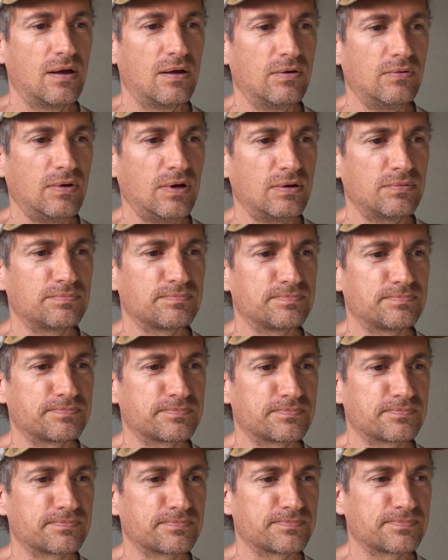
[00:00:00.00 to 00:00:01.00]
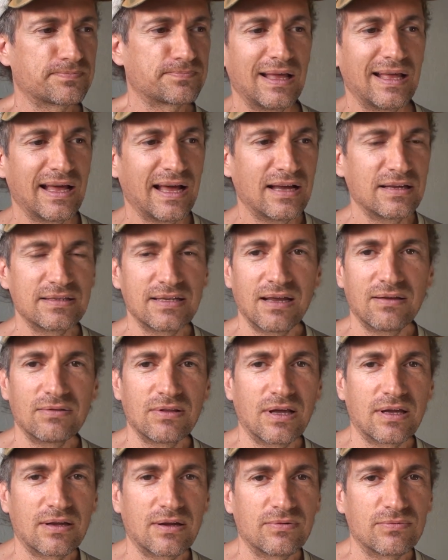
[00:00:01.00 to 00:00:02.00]
Well, I sound
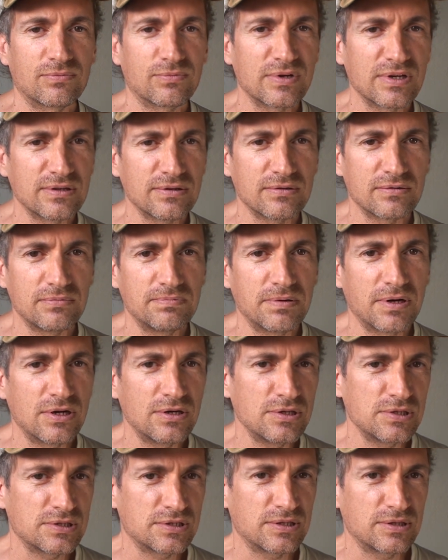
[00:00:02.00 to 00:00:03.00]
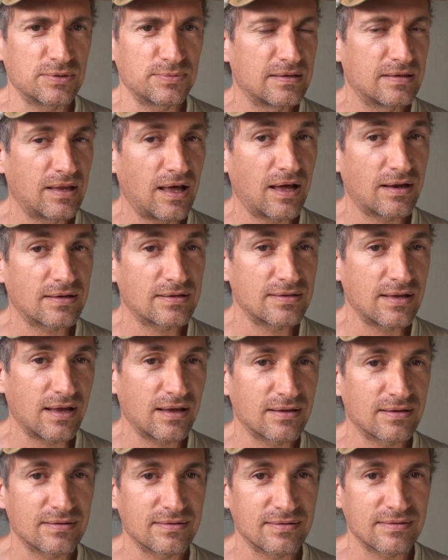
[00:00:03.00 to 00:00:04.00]
like a real person, not a
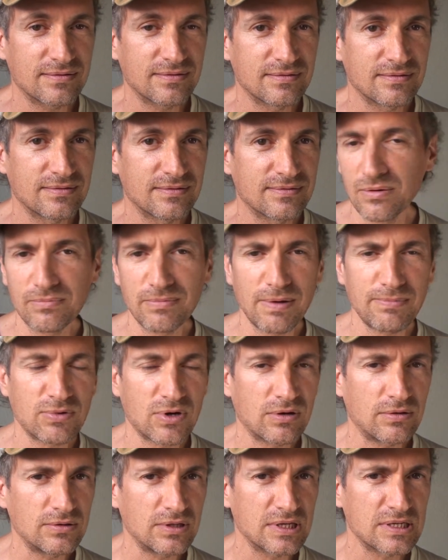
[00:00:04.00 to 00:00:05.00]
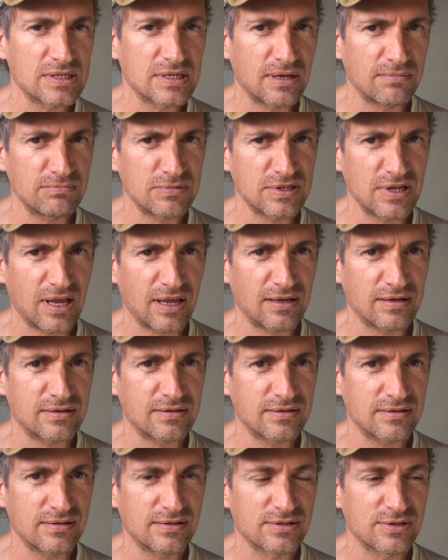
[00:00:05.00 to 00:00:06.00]
scientist. Remember, only some
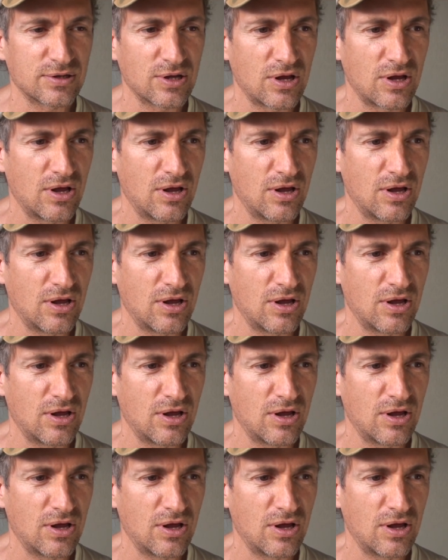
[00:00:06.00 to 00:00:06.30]
scientists